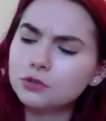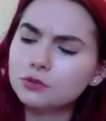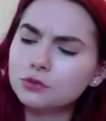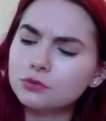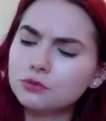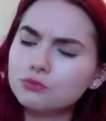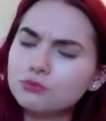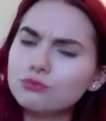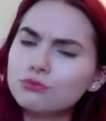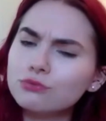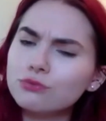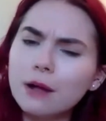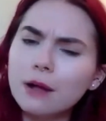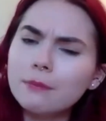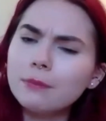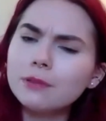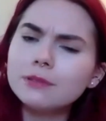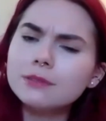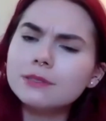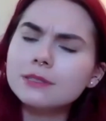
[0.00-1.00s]

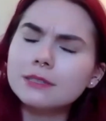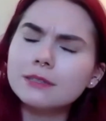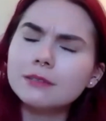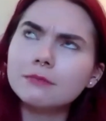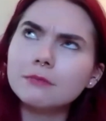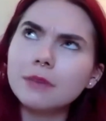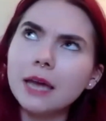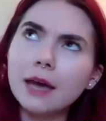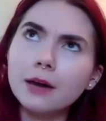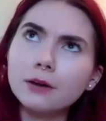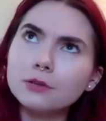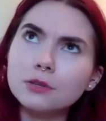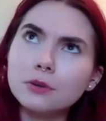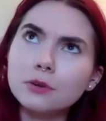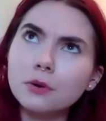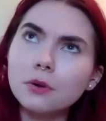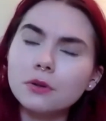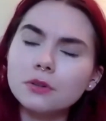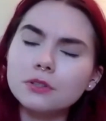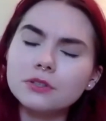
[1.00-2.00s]
troublesome
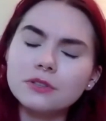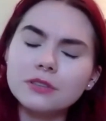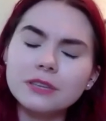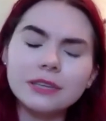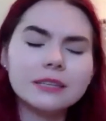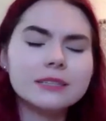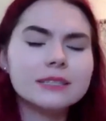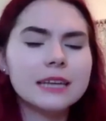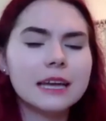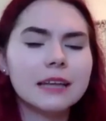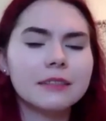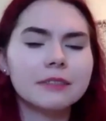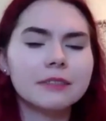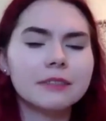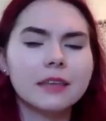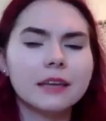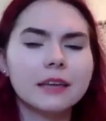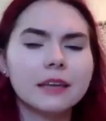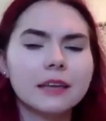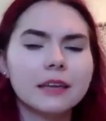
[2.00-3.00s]
household to the extent
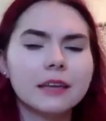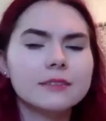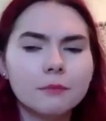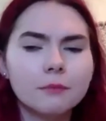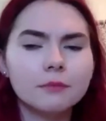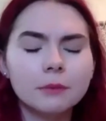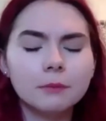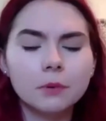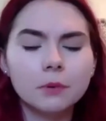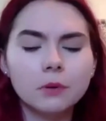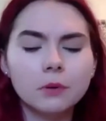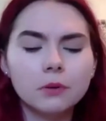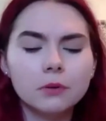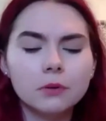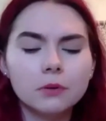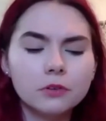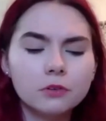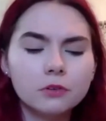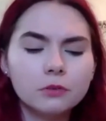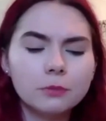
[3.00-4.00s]
that some
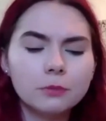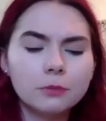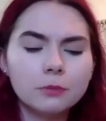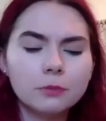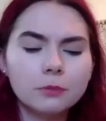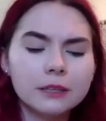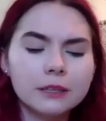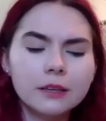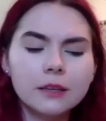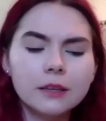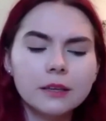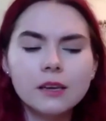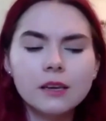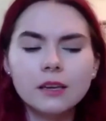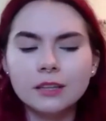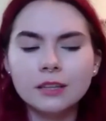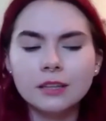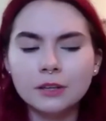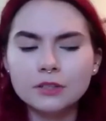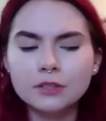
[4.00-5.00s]
people do, but
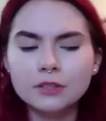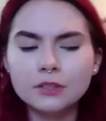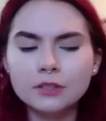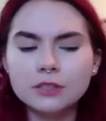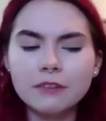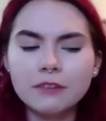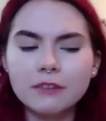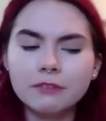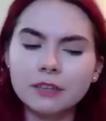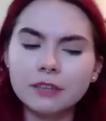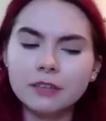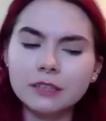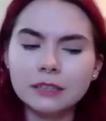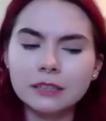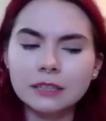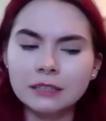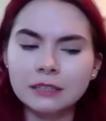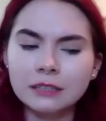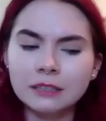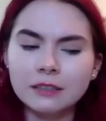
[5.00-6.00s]
there are
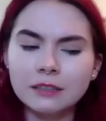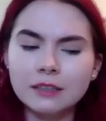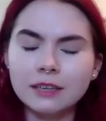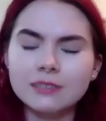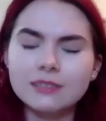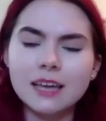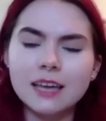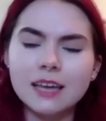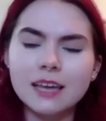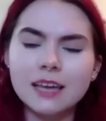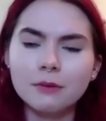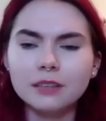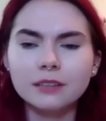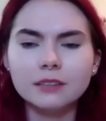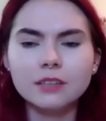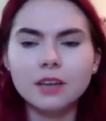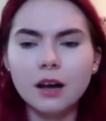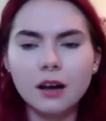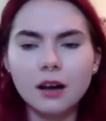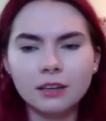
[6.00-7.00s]
definitely things
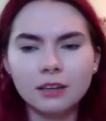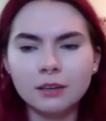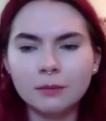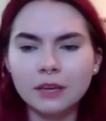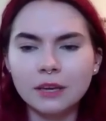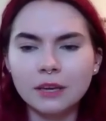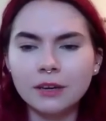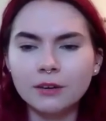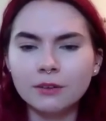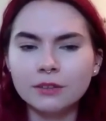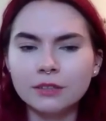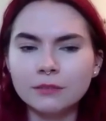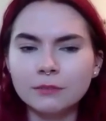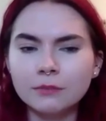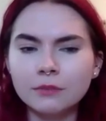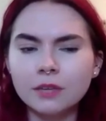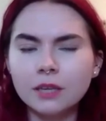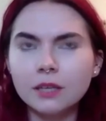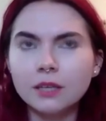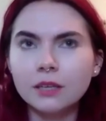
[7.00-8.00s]
that we didn't talk
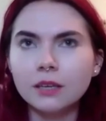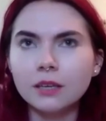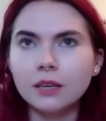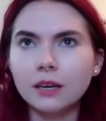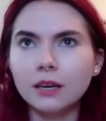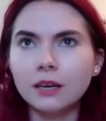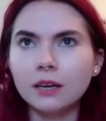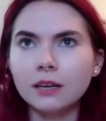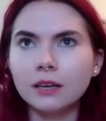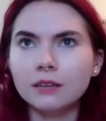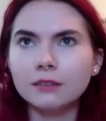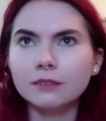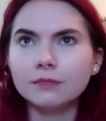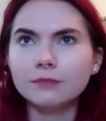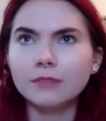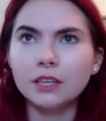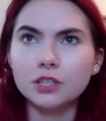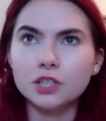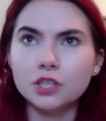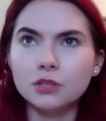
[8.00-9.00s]
about, and
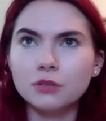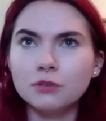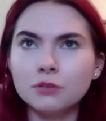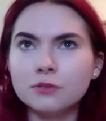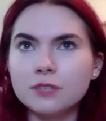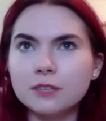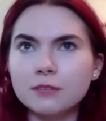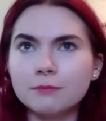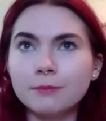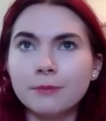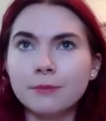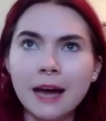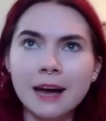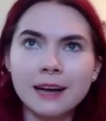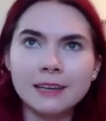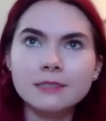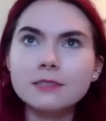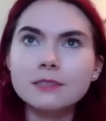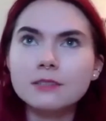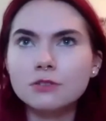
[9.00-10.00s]
issues and
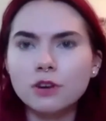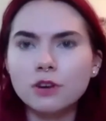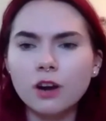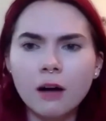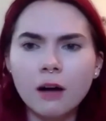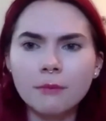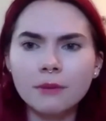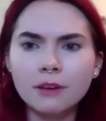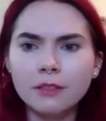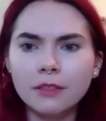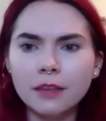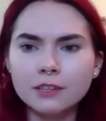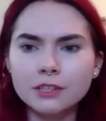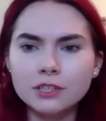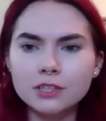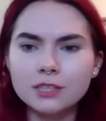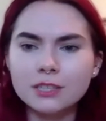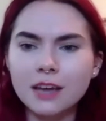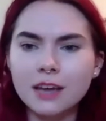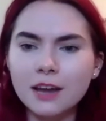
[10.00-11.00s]
past trauma
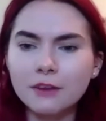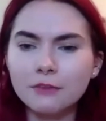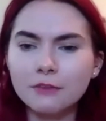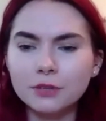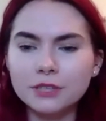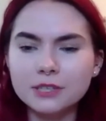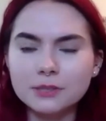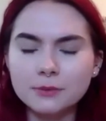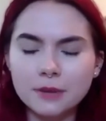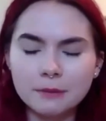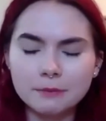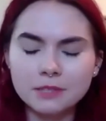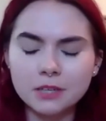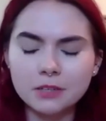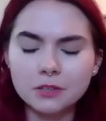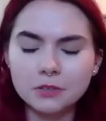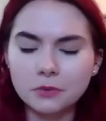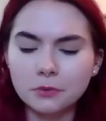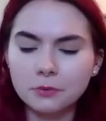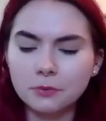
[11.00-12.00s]
that just kind of we swept
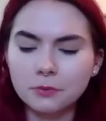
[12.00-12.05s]
under the